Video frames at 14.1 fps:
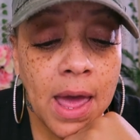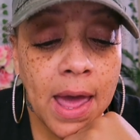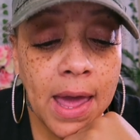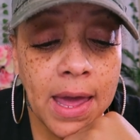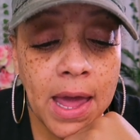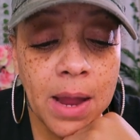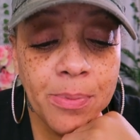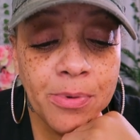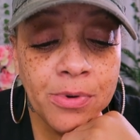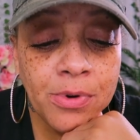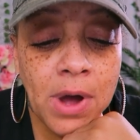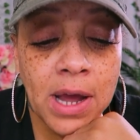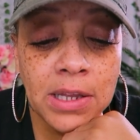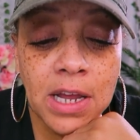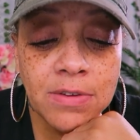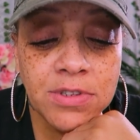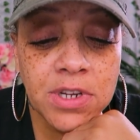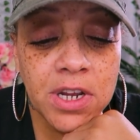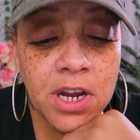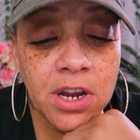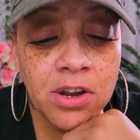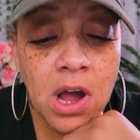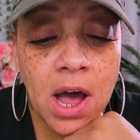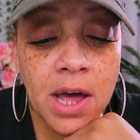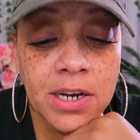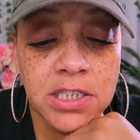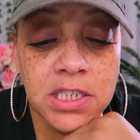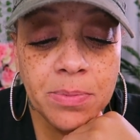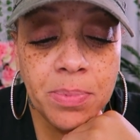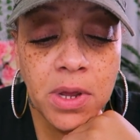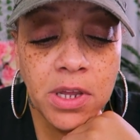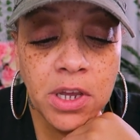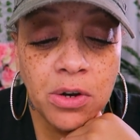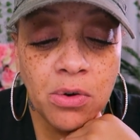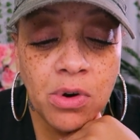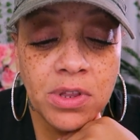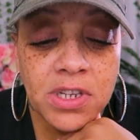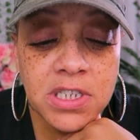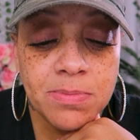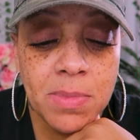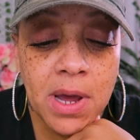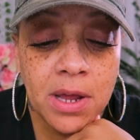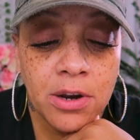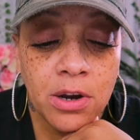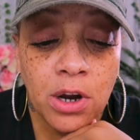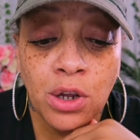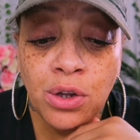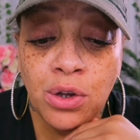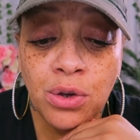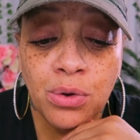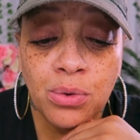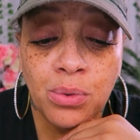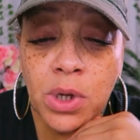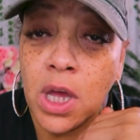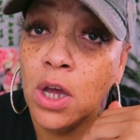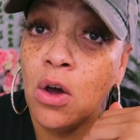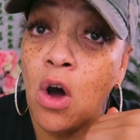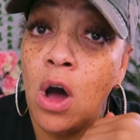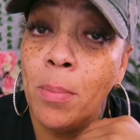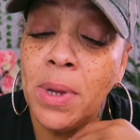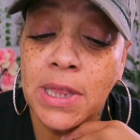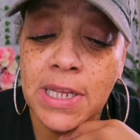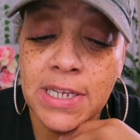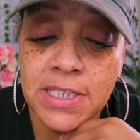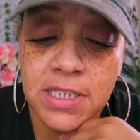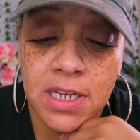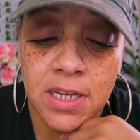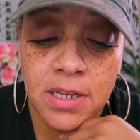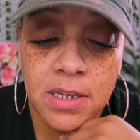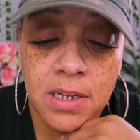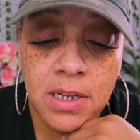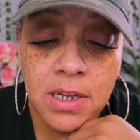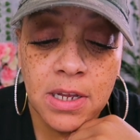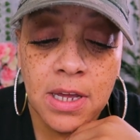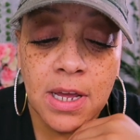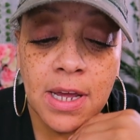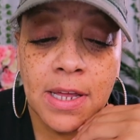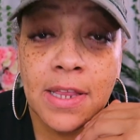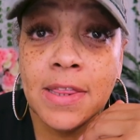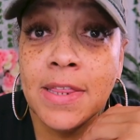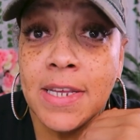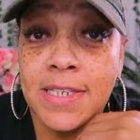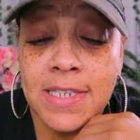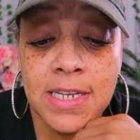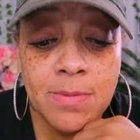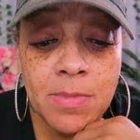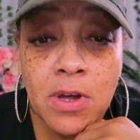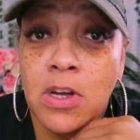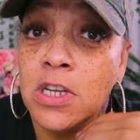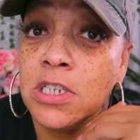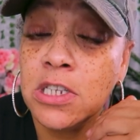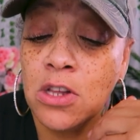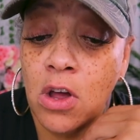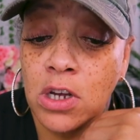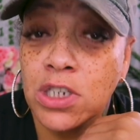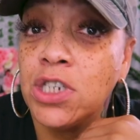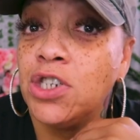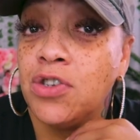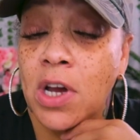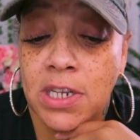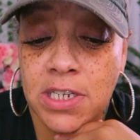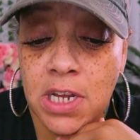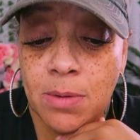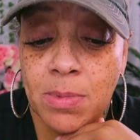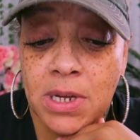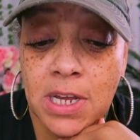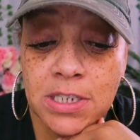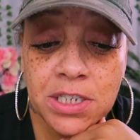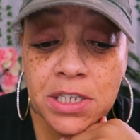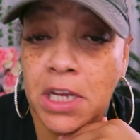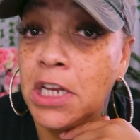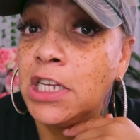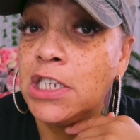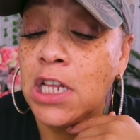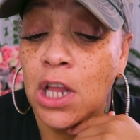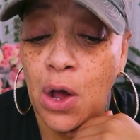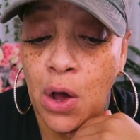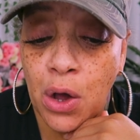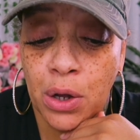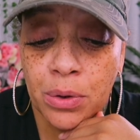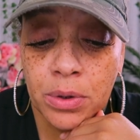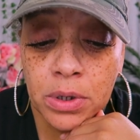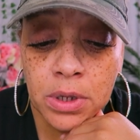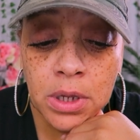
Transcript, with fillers: Hey April, I'd love to hear your honest opinion on this matter. You can call me Lisa. This email is long. She's trying to tell me because she said it's long.